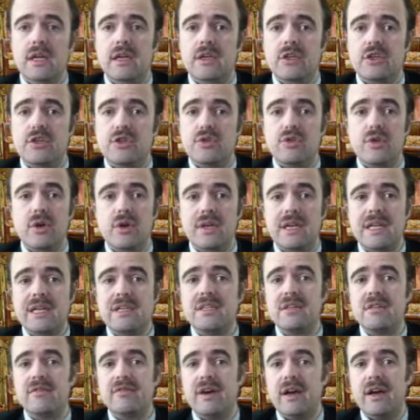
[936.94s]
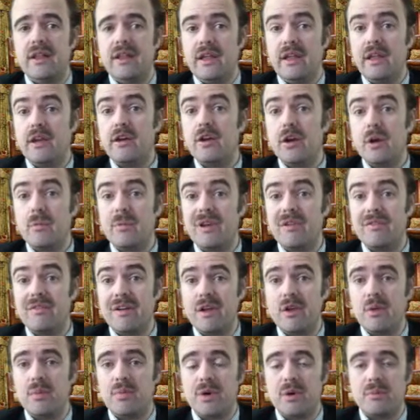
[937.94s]
to identify the economic
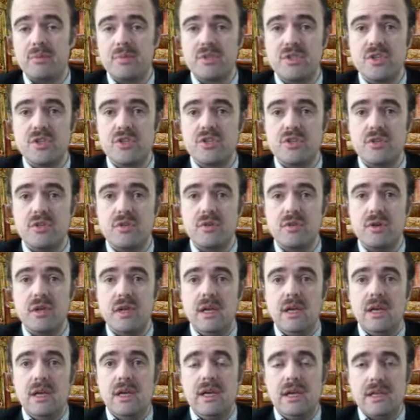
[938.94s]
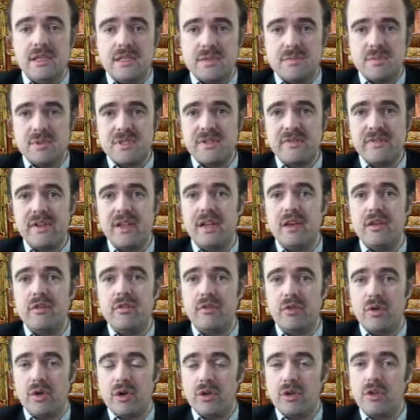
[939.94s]
value proposition specifically
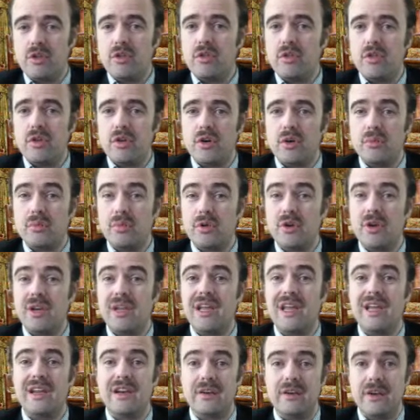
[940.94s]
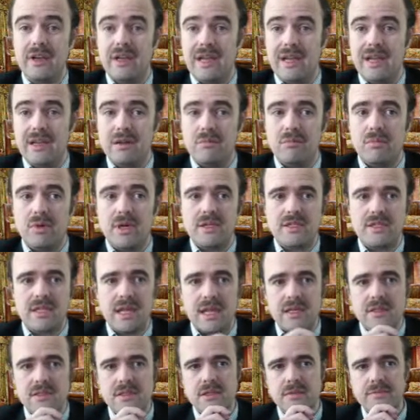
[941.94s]
for a new therapeutic area in breast
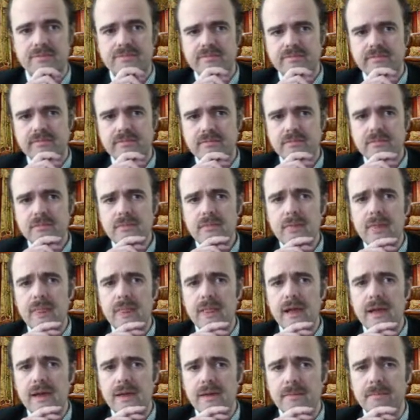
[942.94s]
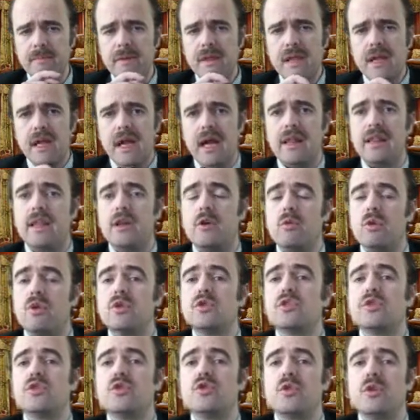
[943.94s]
cancer. And then we'll
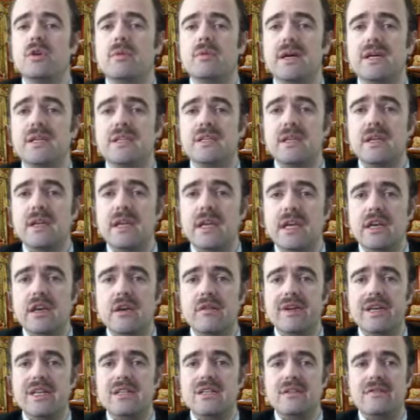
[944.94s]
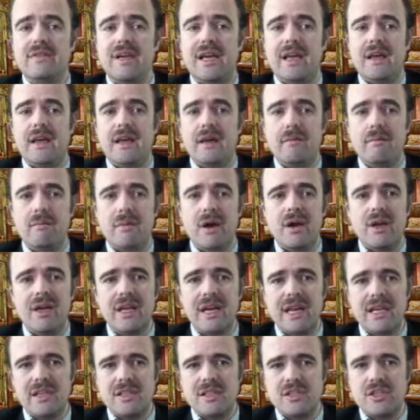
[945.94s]
also talk about innovative
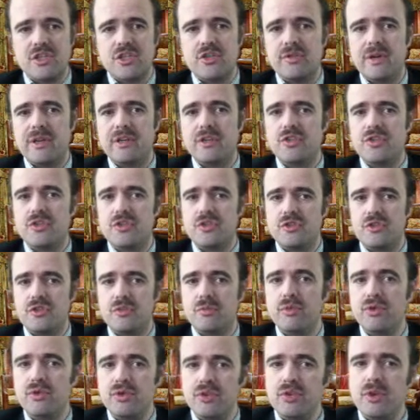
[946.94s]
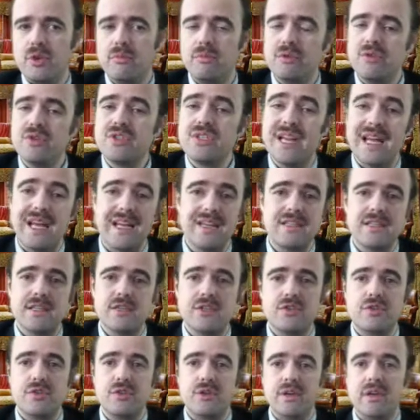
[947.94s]
market access strategies to boost
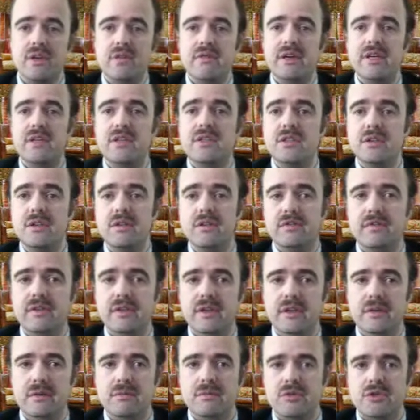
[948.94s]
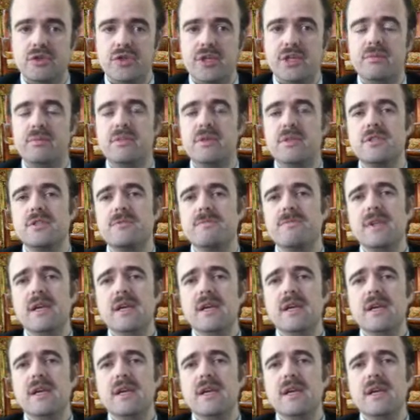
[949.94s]
access to innovative treatments.